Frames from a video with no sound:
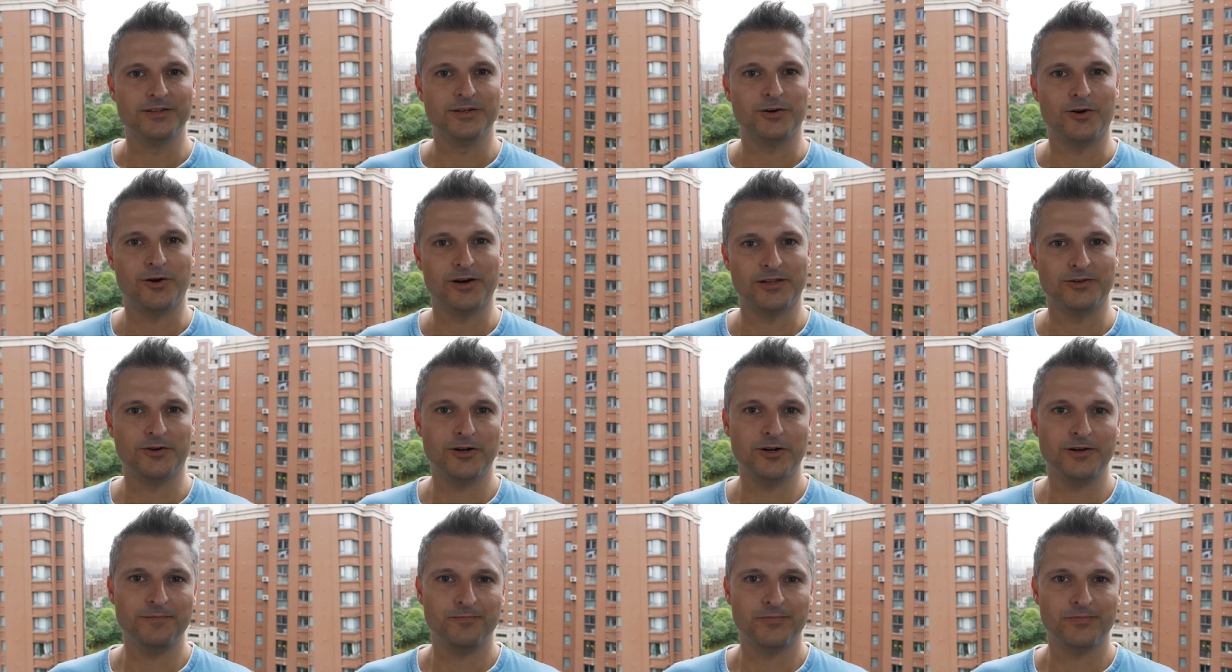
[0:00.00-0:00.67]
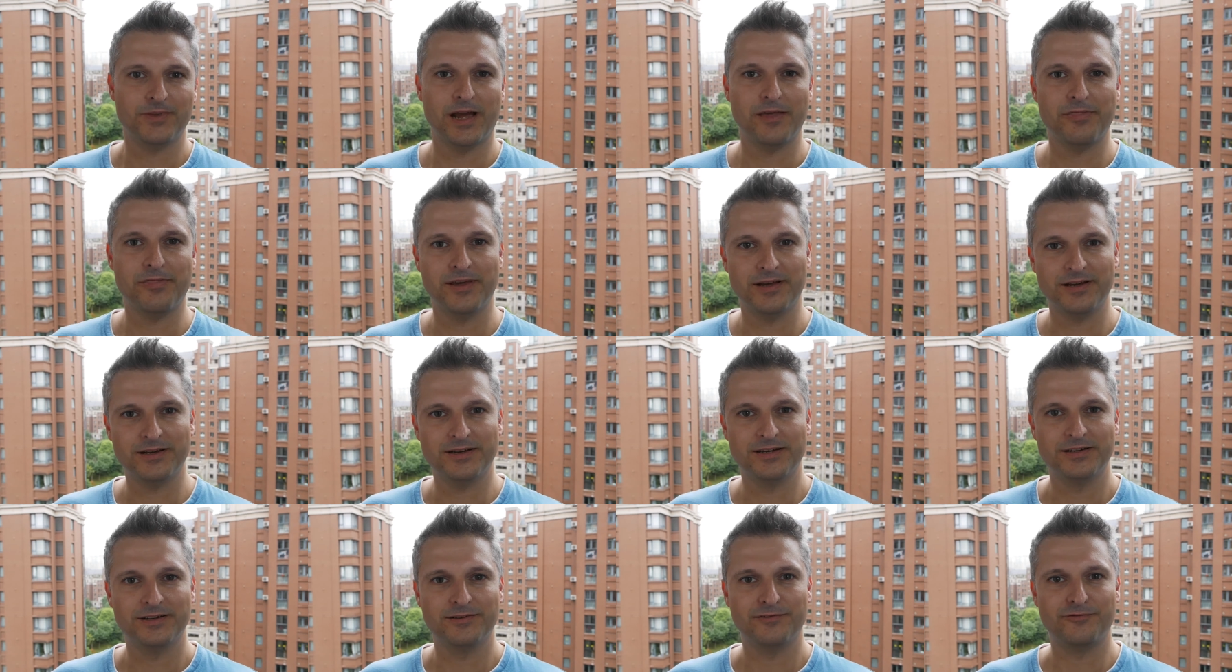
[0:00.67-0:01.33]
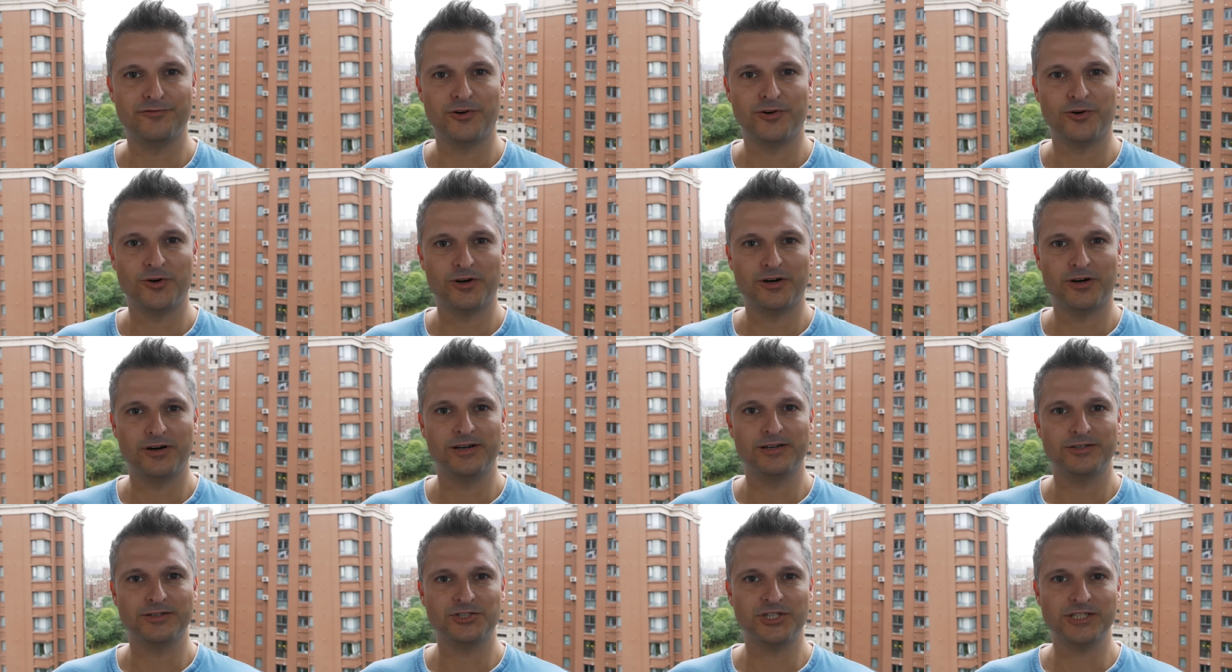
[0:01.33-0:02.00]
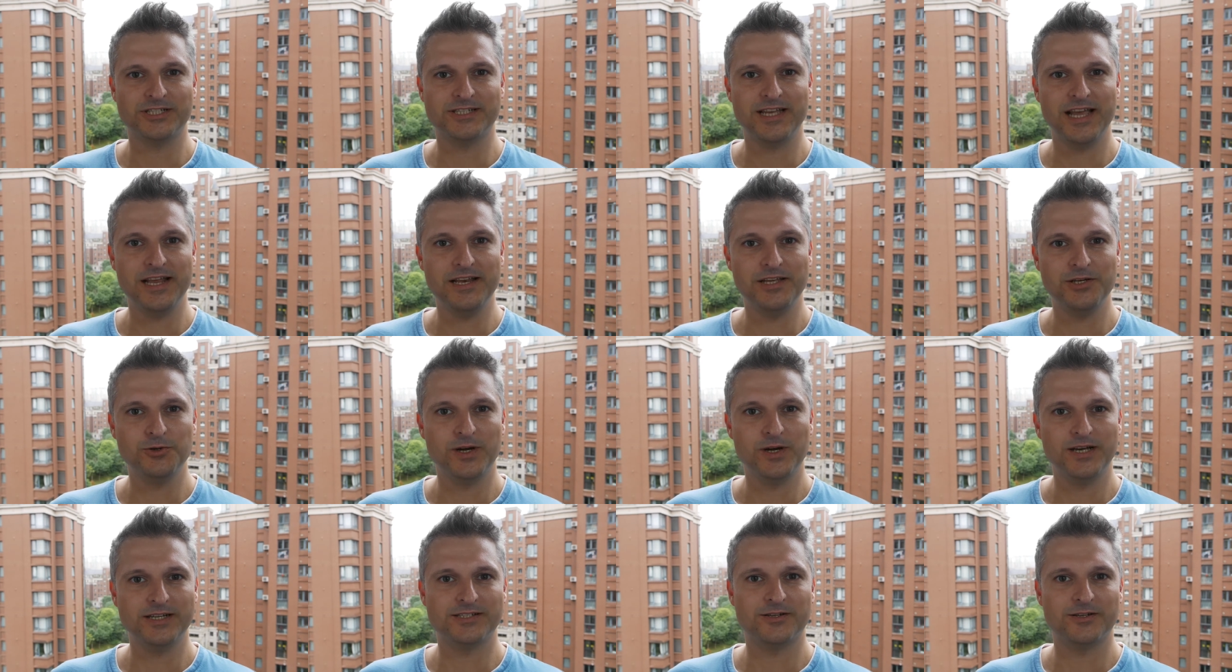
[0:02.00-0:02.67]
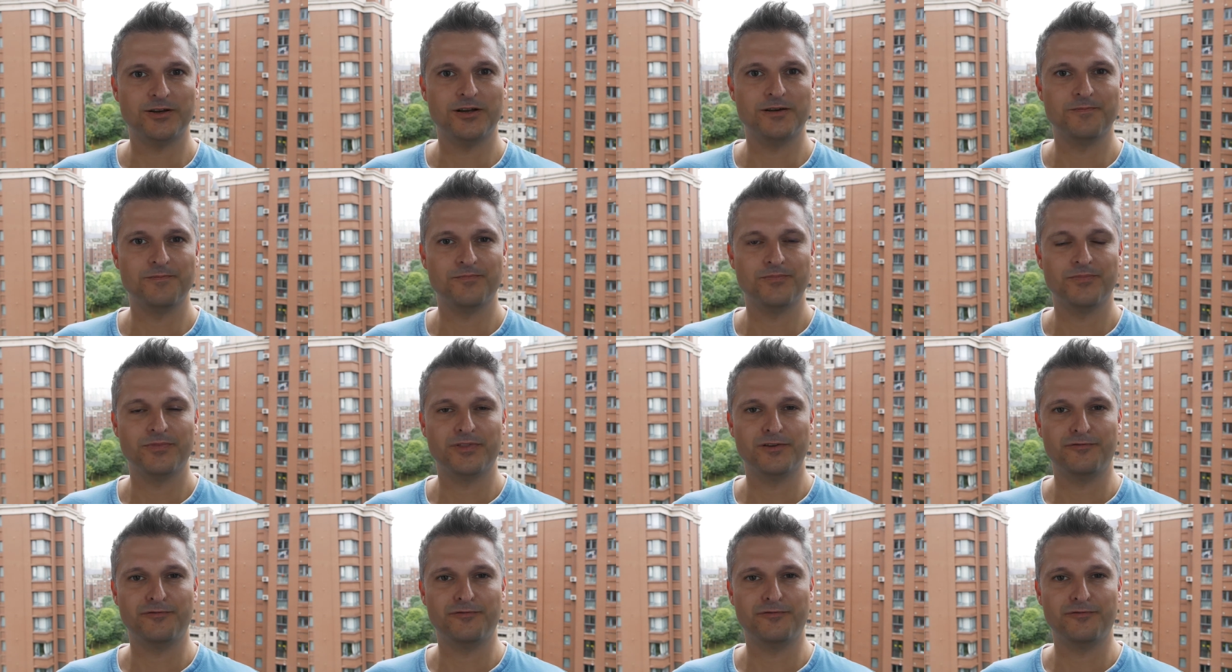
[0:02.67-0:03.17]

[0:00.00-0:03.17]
All in all, I think for just 80 US dollar,